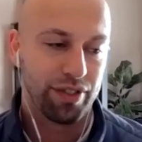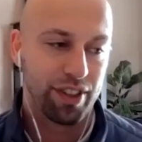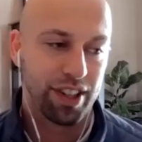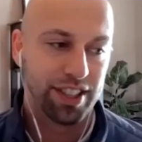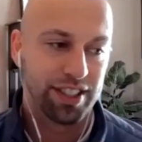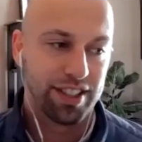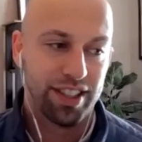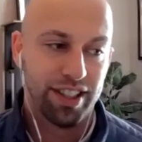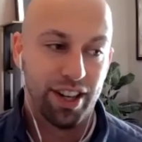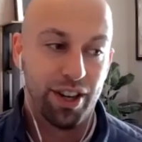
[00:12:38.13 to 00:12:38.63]
for
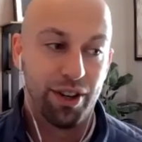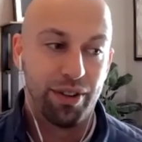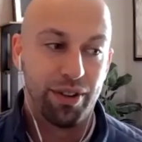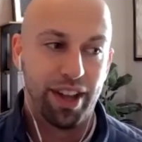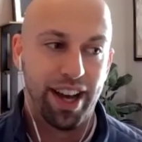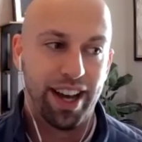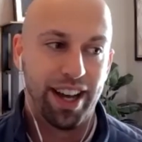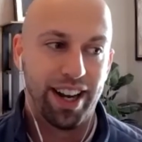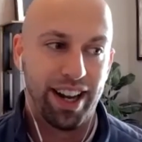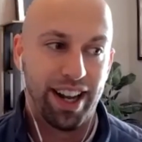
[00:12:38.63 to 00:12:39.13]
us to know
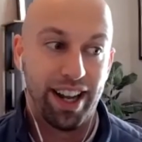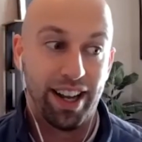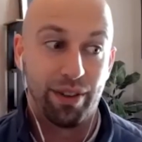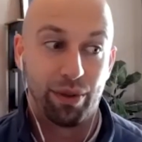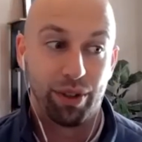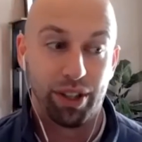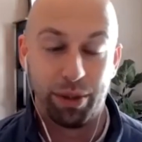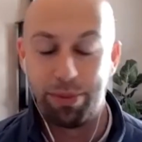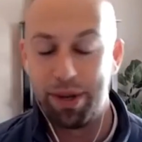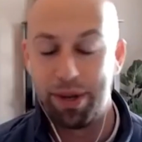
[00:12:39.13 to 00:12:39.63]
that and
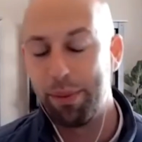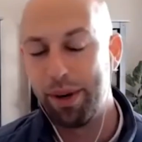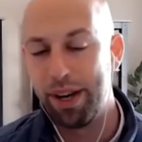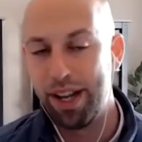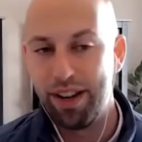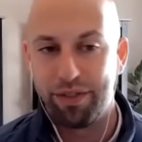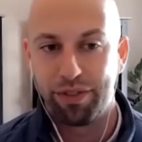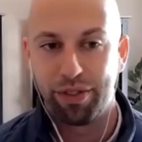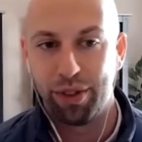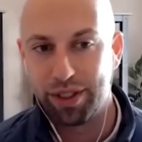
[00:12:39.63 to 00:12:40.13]
really be able to
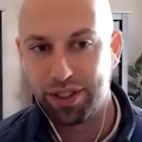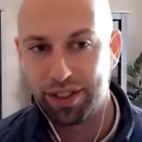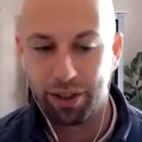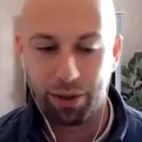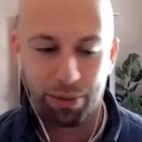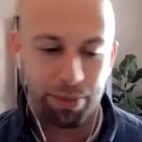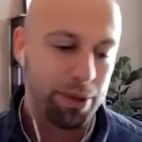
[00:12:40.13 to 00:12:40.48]
influence other